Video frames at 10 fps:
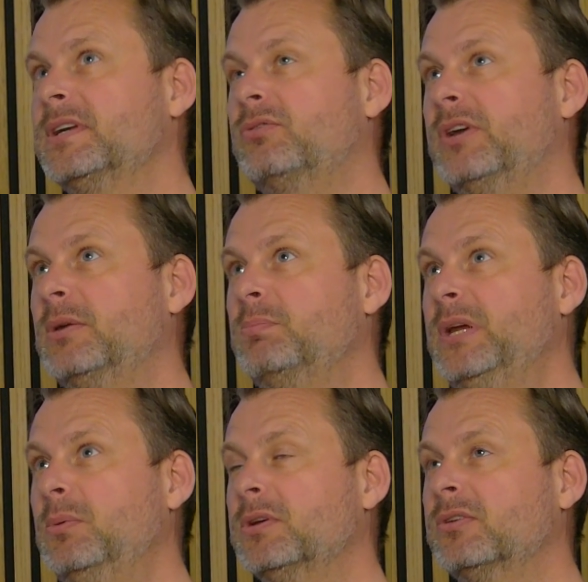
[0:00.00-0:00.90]
that triggered
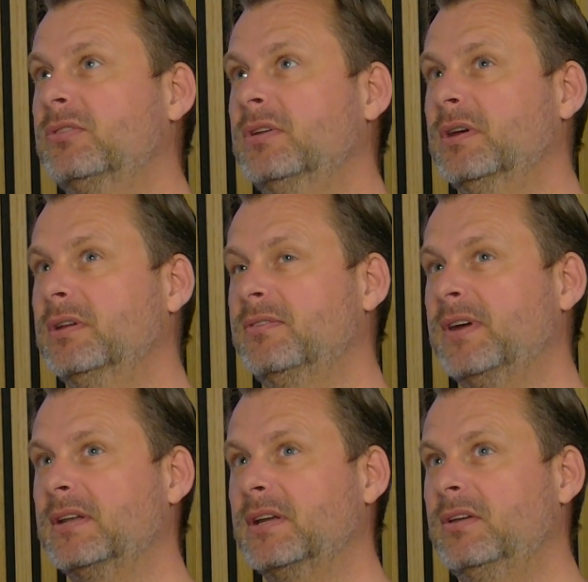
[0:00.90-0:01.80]
me was the
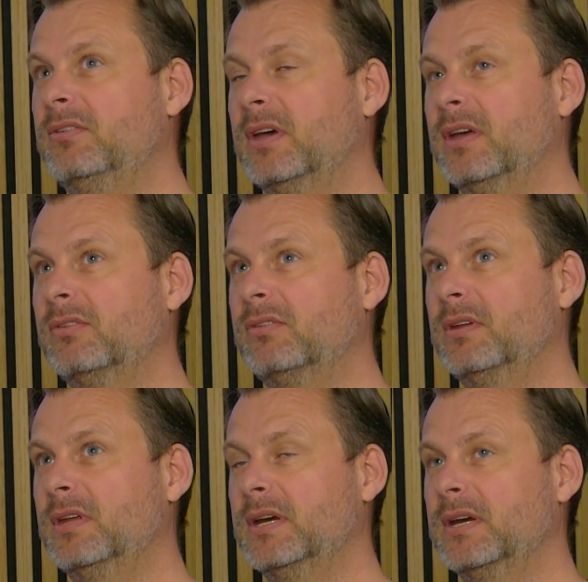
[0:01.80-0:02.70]
fact that he says
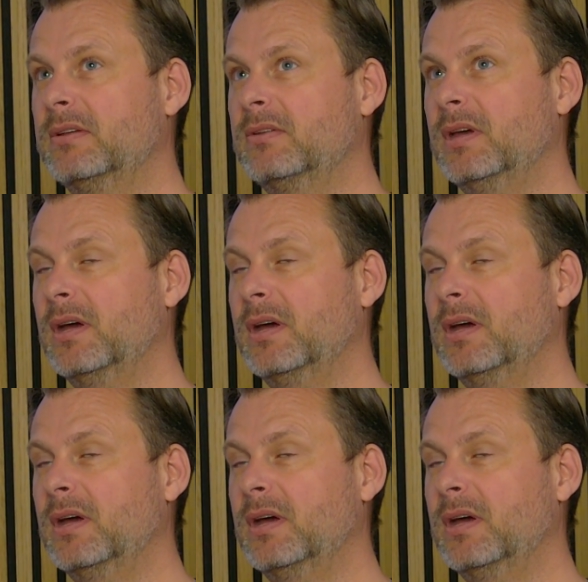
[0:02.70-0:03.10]
that,